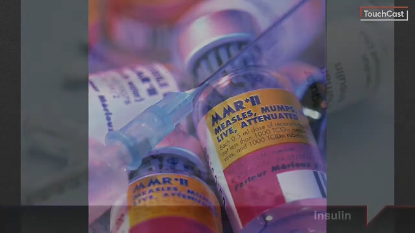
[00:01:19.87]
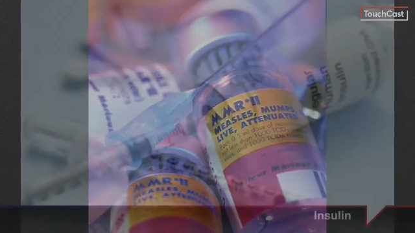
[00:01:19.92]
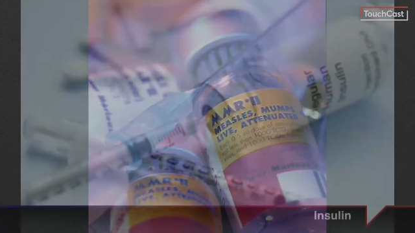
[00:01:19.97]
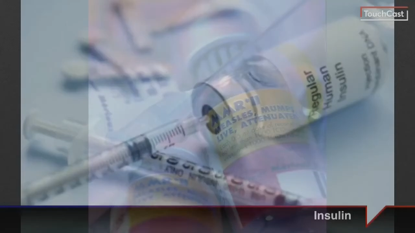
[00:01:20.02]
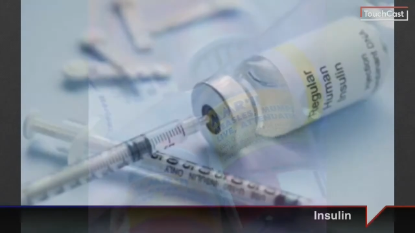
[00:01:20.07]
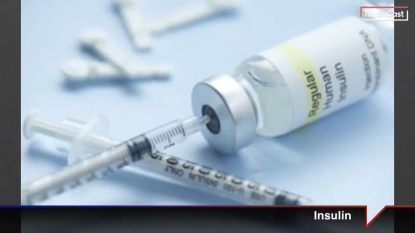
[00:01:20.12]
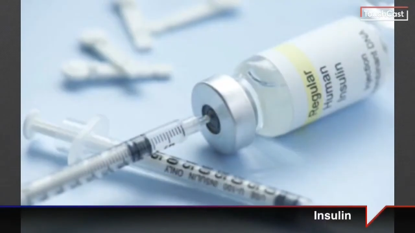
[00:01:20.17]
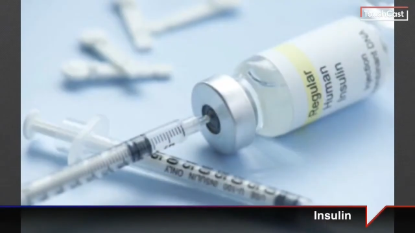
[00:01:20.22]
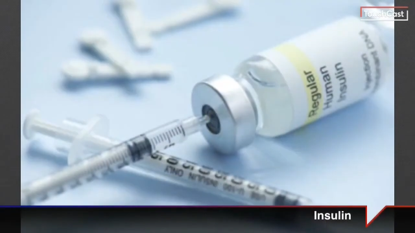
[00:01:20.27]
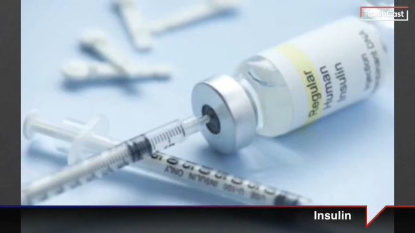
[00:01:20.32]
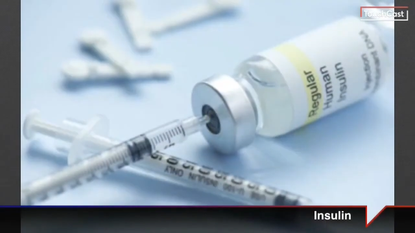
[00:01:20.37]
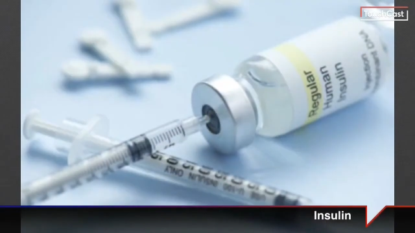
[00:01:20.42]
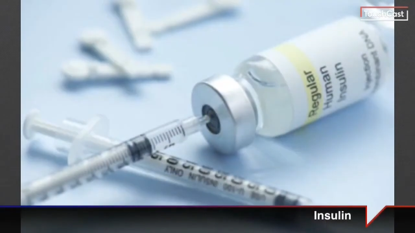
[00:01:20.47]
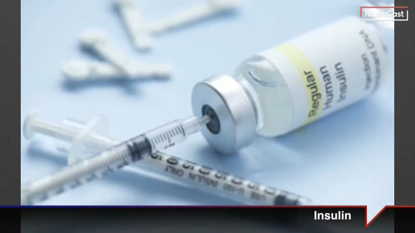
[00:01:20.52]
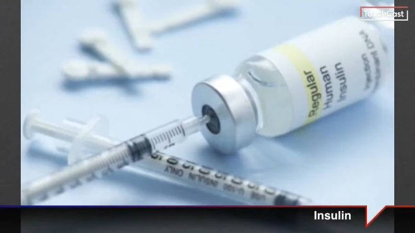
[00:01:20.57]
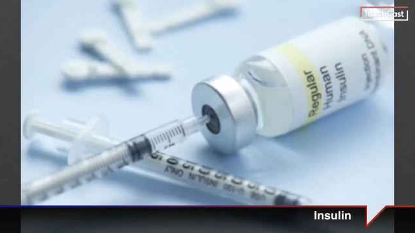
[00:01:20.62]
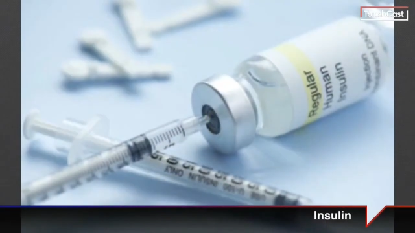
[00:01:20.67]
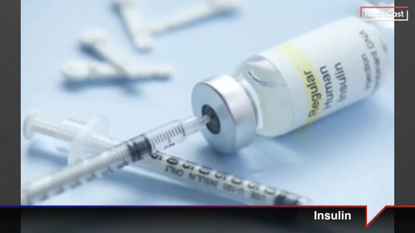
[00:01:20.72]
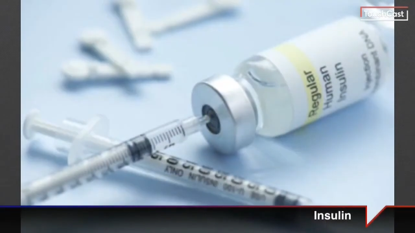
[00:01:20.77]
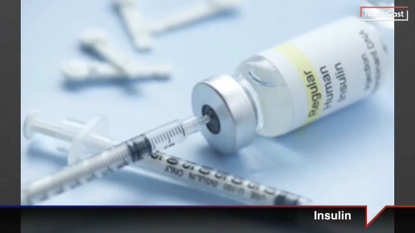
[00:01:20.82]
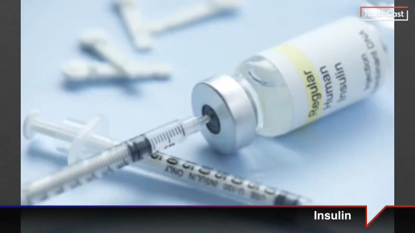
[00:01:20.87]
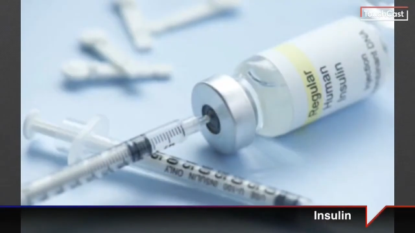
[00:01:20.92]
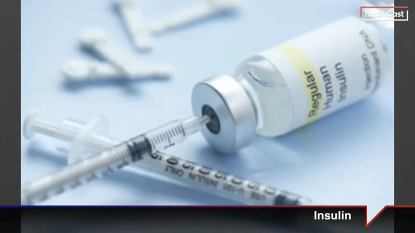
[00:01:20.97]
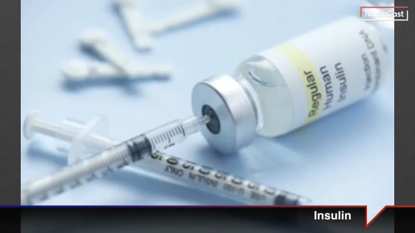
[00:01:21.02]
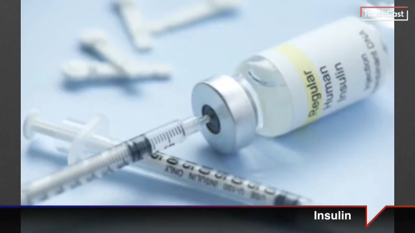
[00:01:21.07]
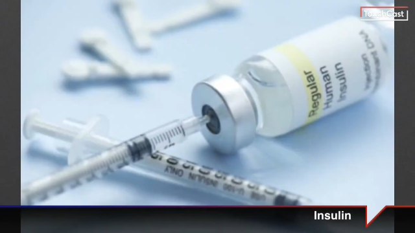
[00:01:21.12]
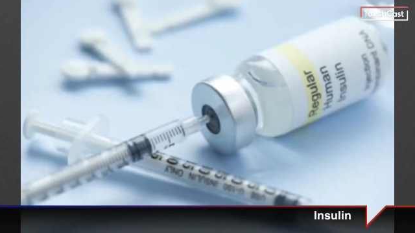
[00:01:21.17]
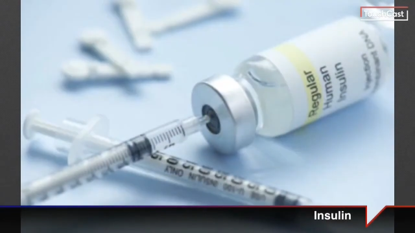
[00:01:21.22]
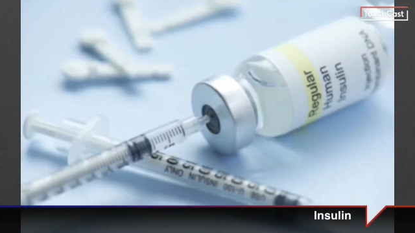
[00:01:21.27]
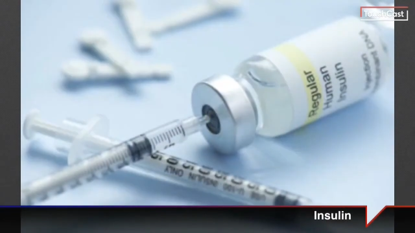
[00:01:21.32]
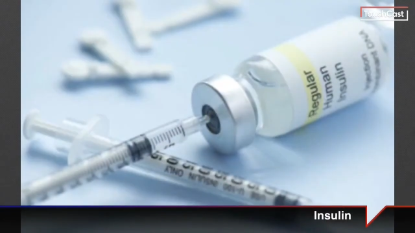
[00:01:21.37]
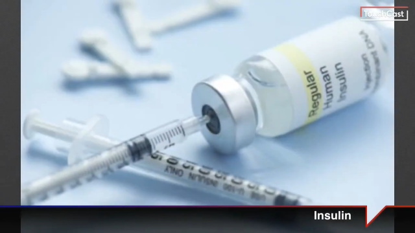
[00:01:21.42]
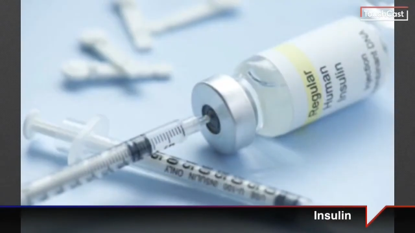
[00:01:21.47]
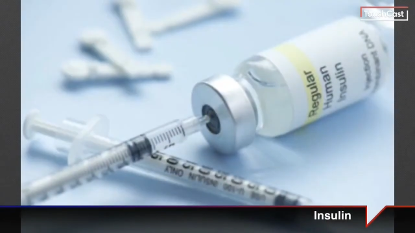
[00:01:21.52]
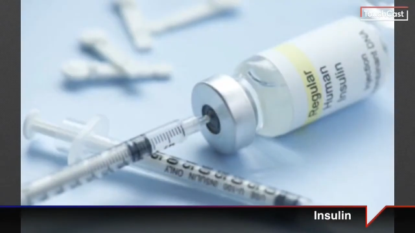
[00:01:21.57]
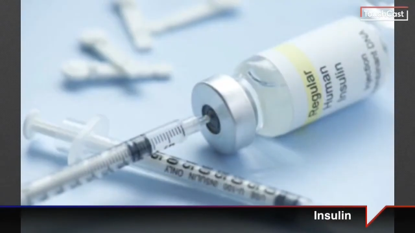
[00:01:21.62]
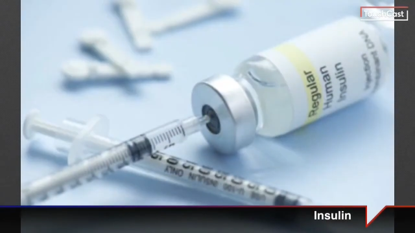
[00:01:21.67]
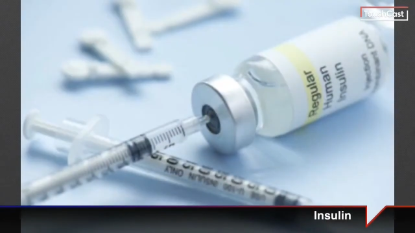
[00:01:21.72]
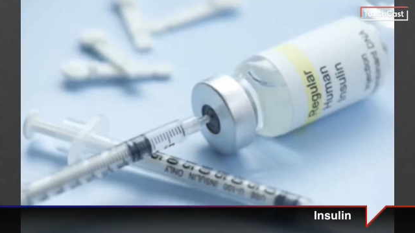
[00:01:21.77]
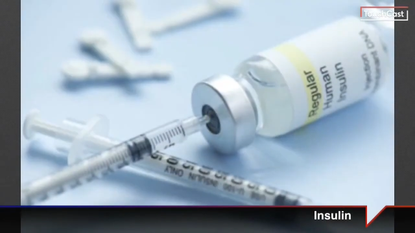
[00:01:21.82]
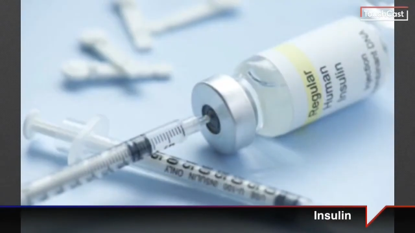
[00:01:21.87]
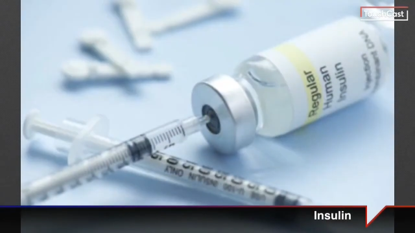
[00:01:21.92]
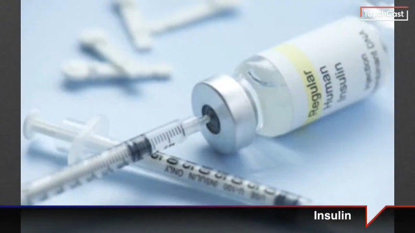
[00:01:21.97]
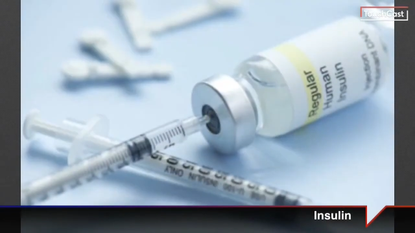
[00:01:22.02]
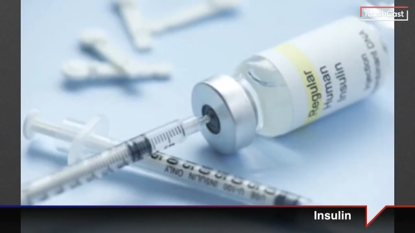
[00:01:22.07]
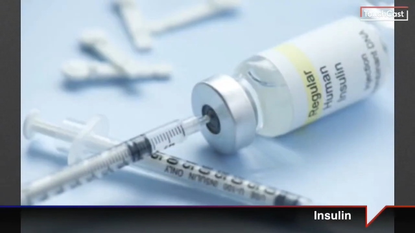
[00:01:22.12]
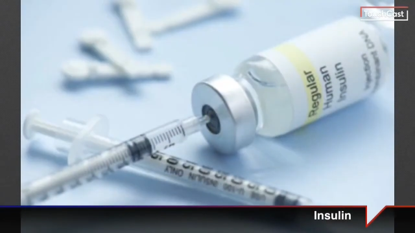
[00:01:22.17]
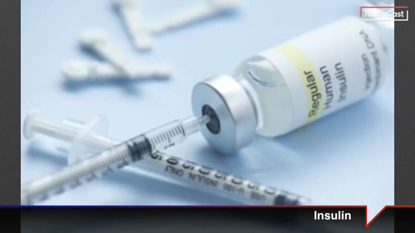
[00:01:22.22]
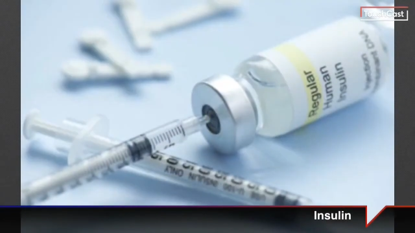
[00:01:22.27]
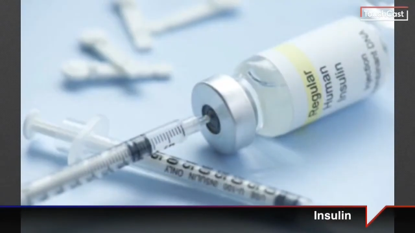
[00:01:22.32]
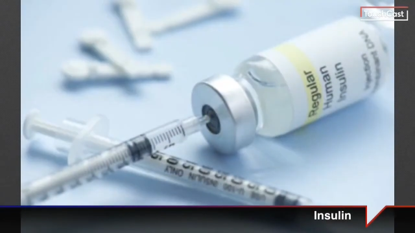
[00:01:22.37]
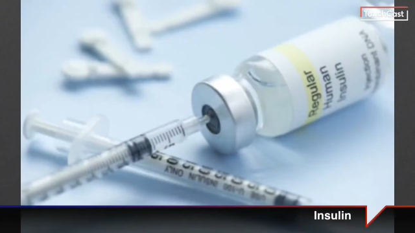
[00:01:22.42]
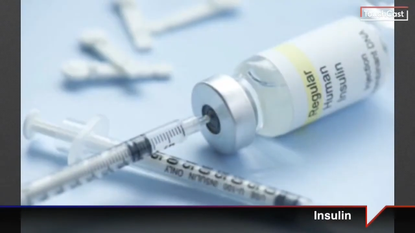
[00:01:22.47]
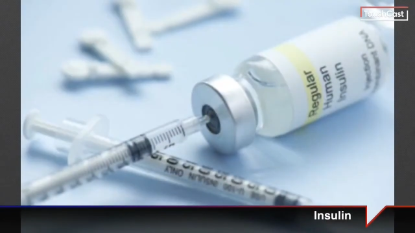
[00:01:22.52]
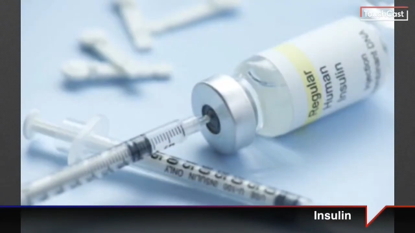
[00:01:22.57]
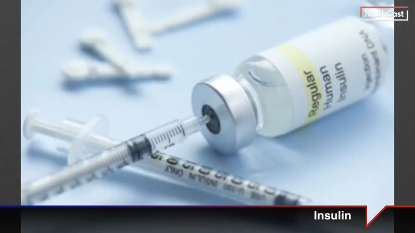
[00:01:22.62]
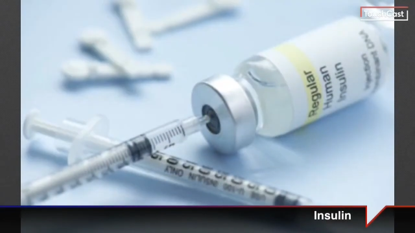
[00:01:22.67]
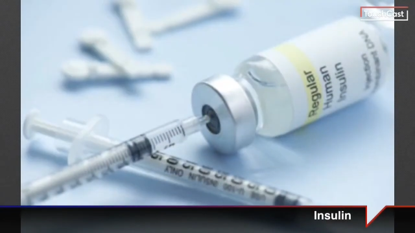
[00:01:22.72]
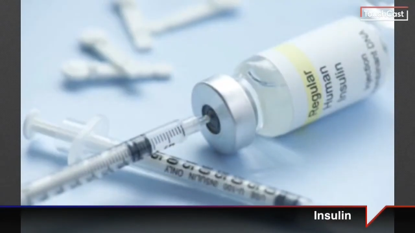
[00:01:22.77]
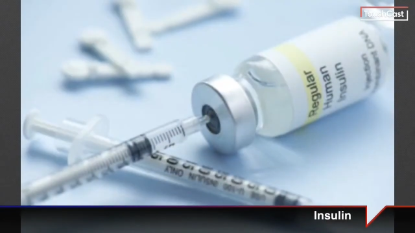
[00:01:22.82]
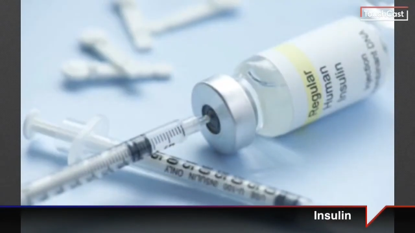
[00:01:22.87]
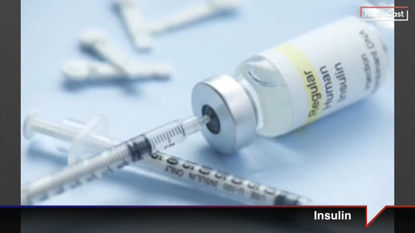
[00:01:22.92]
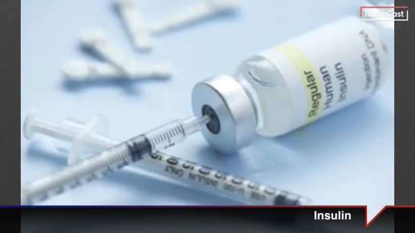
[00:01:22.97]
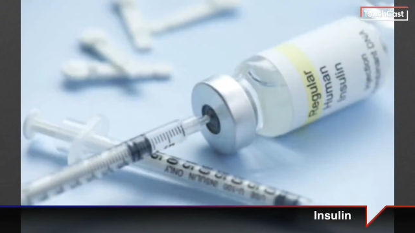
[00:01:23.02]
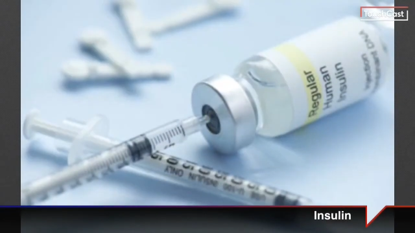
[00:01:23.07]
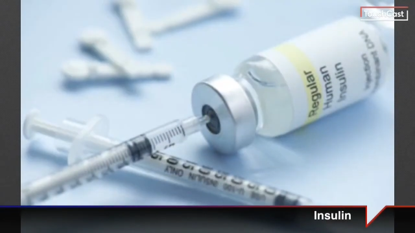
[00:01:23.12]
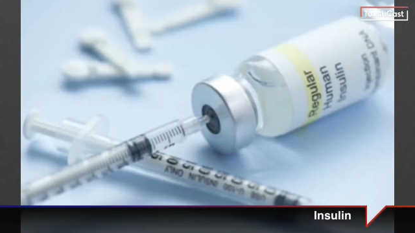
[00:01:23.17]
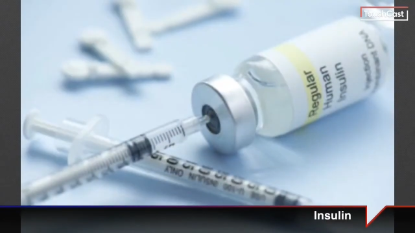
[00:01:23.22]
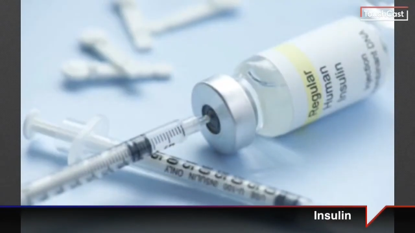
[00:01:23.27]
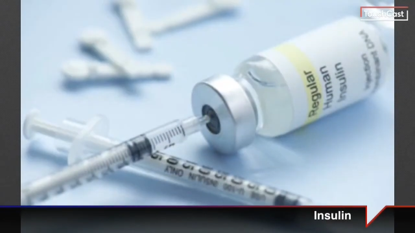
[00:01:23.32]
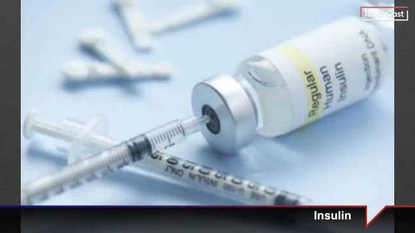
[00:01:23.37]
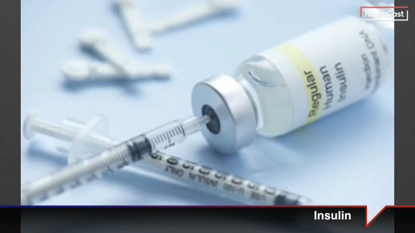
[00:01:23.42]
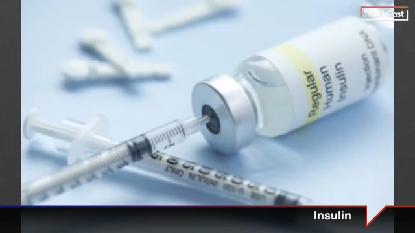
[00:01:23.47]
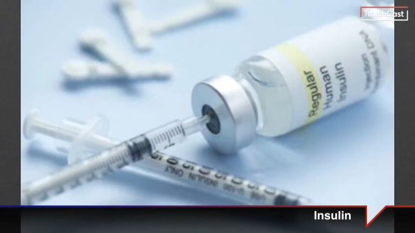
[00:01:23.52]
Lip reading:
[unreadable: no face in view]